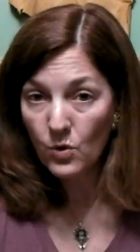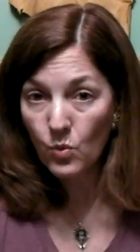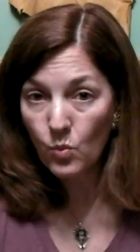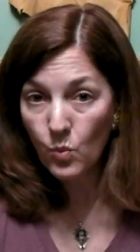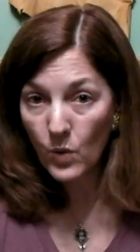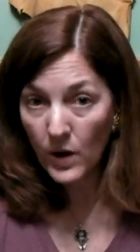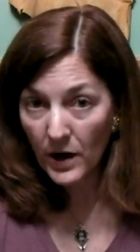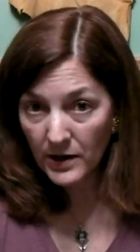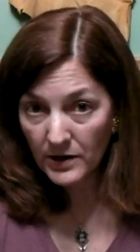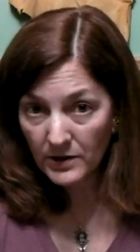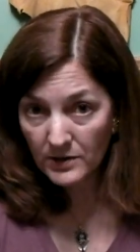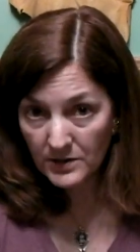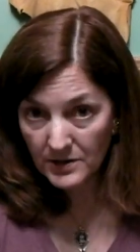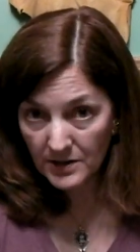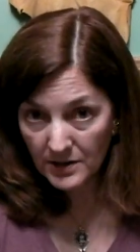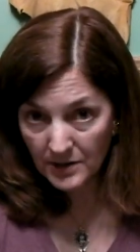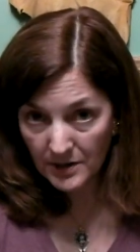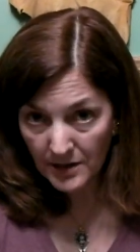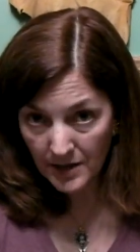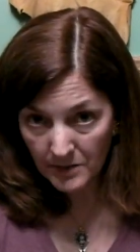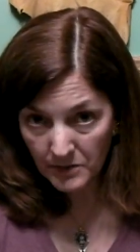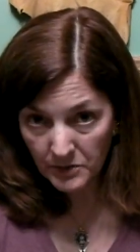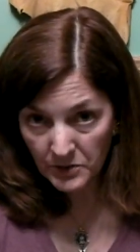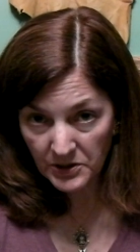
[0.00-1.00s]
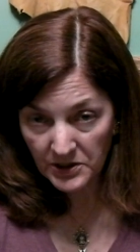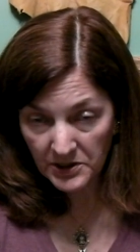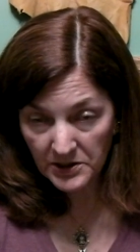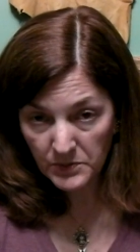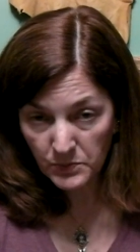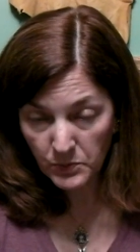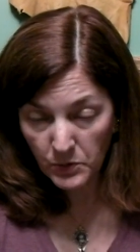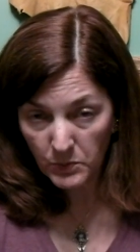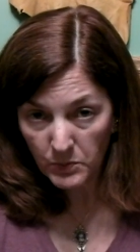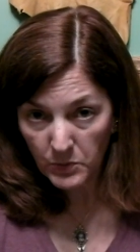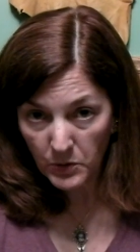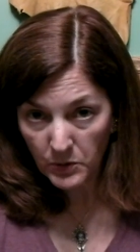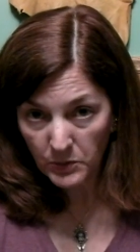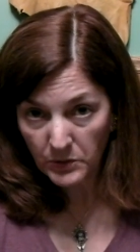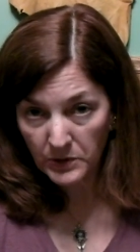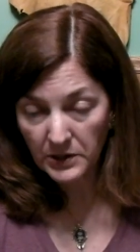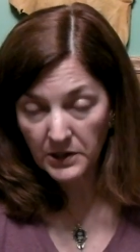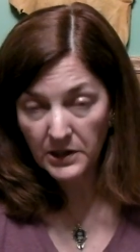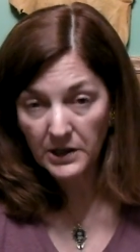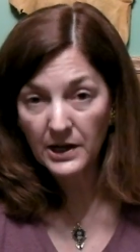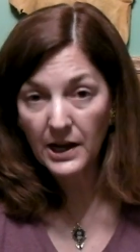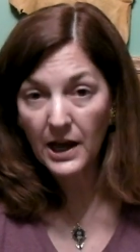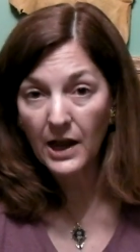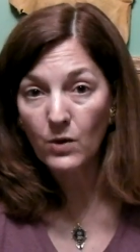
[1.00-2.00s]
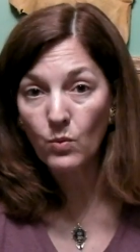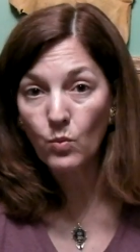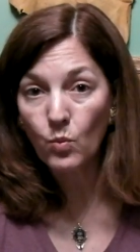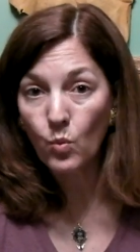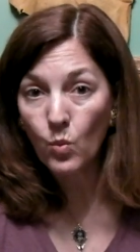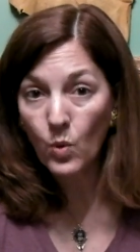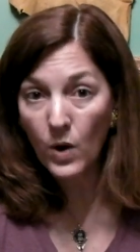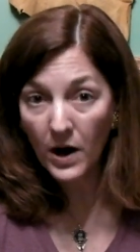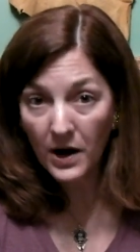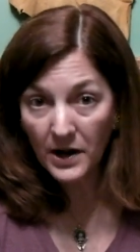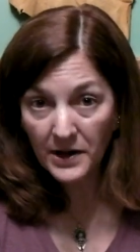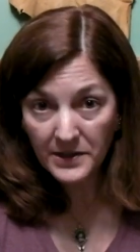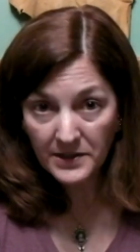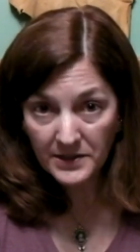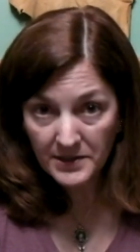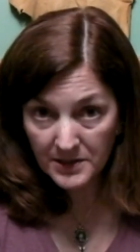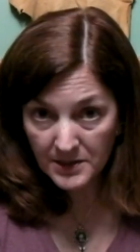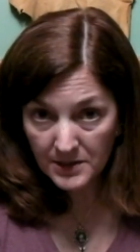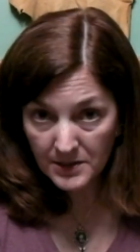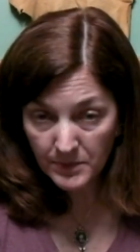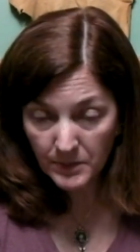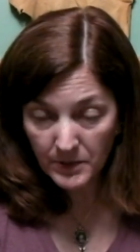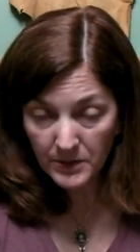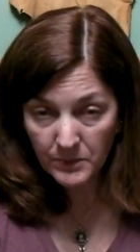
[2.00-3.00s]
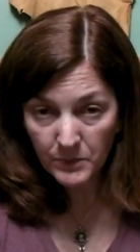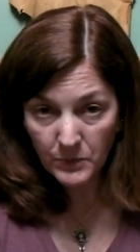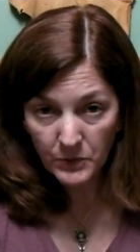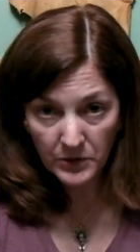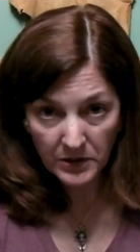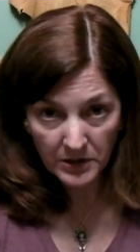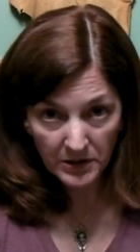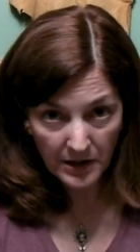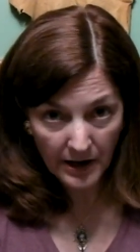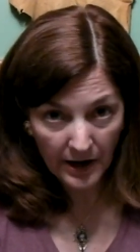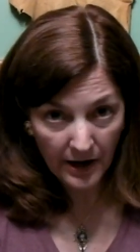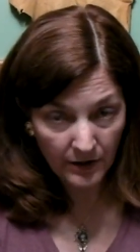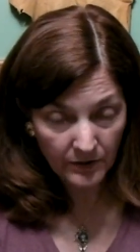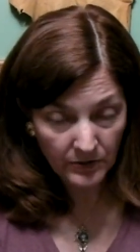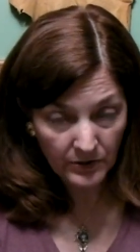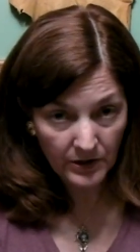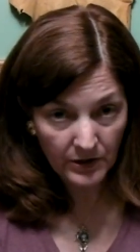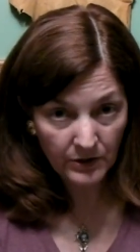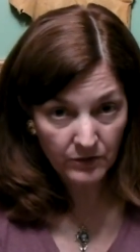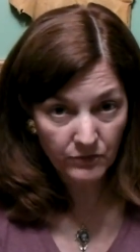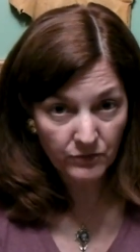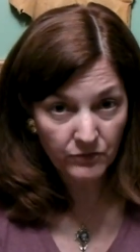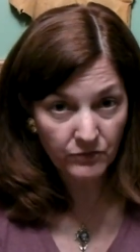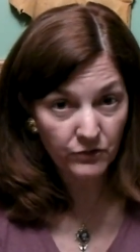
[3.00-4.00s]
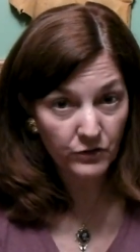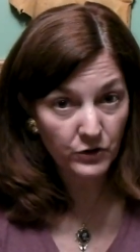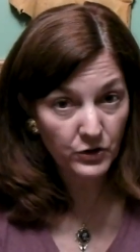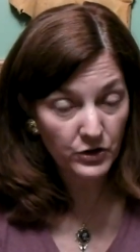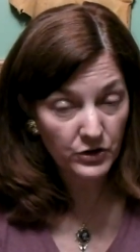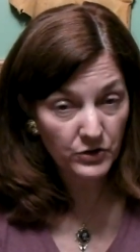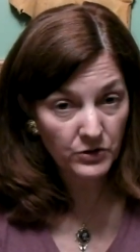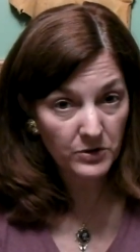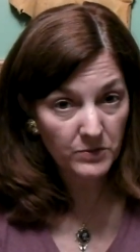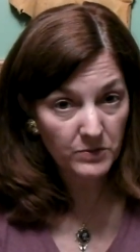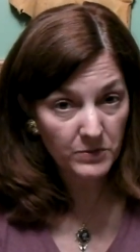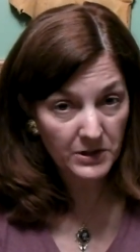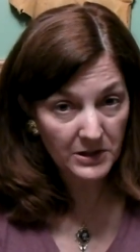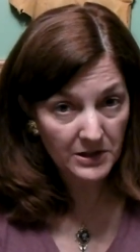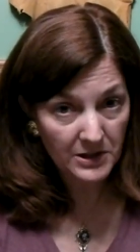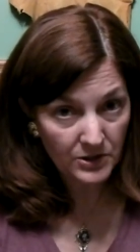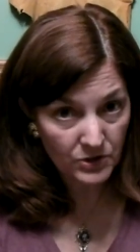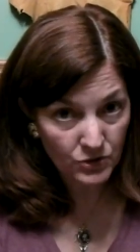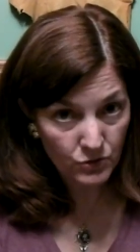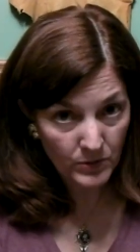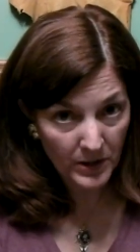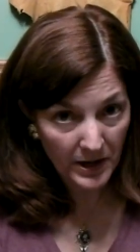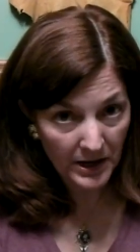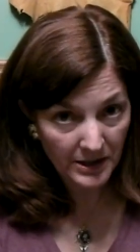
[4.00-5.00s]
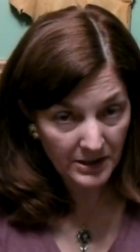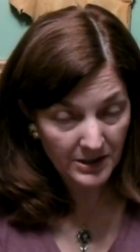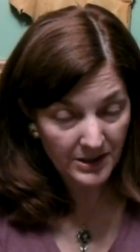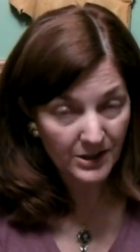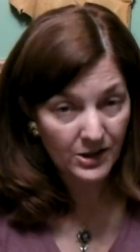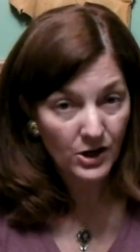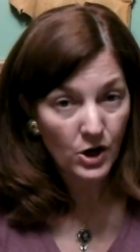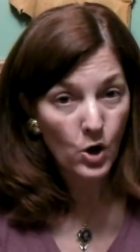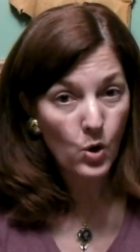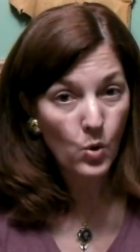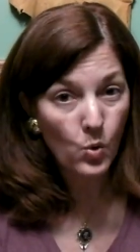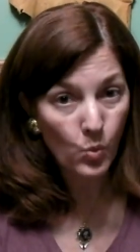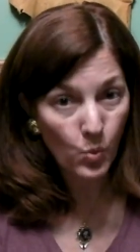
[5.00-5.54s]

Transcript: Why are celebrities promoting it? And why is this being put out there for you to be distracted?